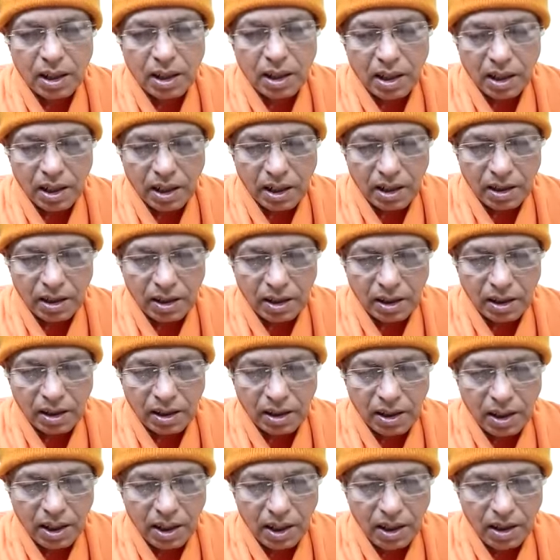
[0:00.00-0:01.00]
either
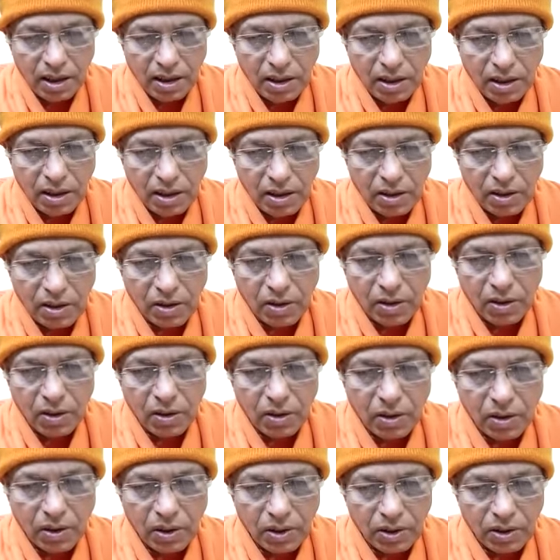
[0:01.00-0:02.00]
gain or
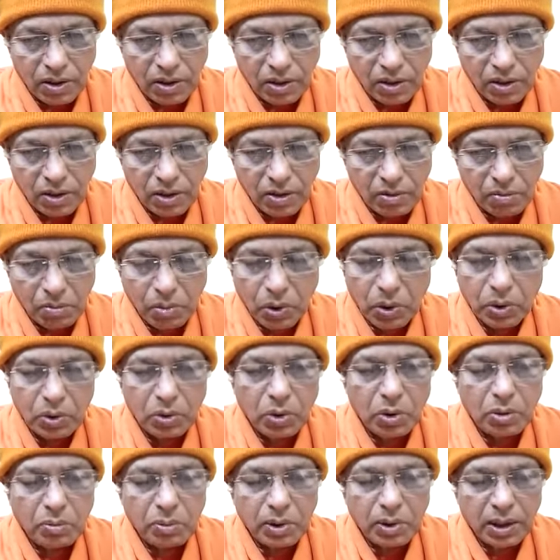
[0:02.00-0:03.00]
loss.
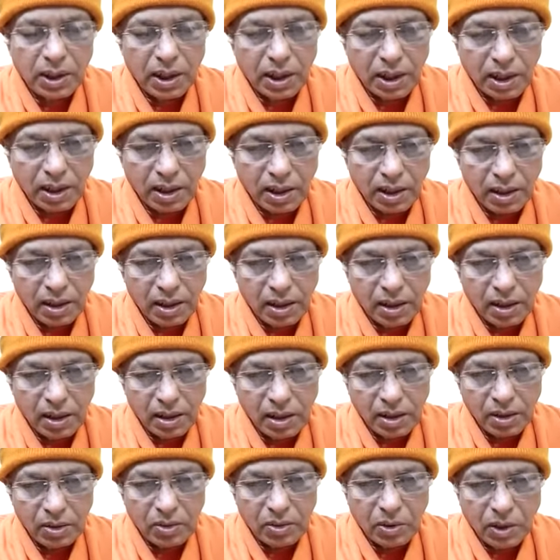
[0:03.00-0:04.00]
Both will be there.
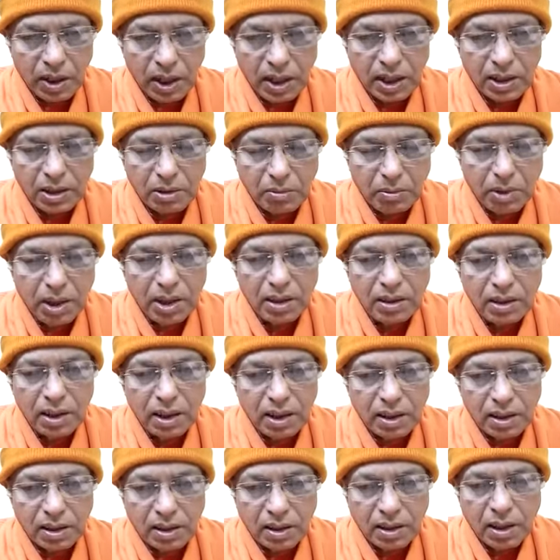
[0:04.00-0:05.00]
The risks means
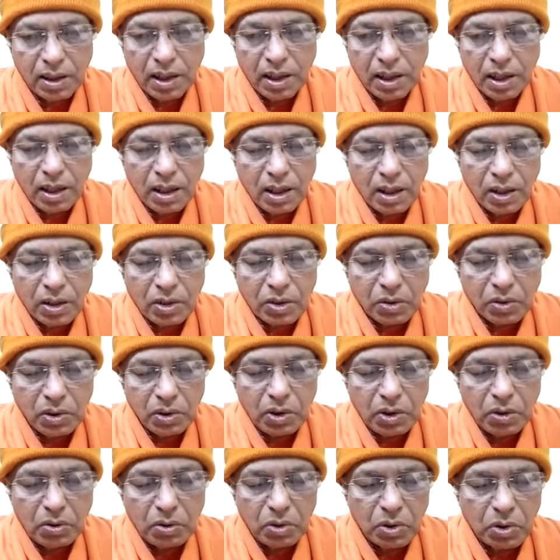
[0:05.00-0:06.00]
this. So
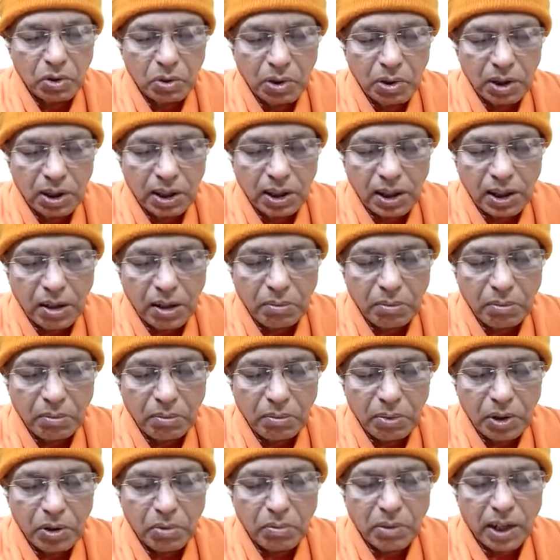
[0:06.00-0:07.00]
you should set
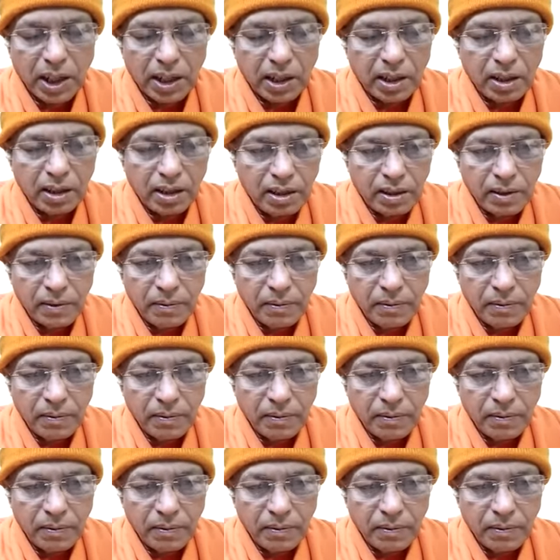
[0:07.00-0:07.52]
up your mind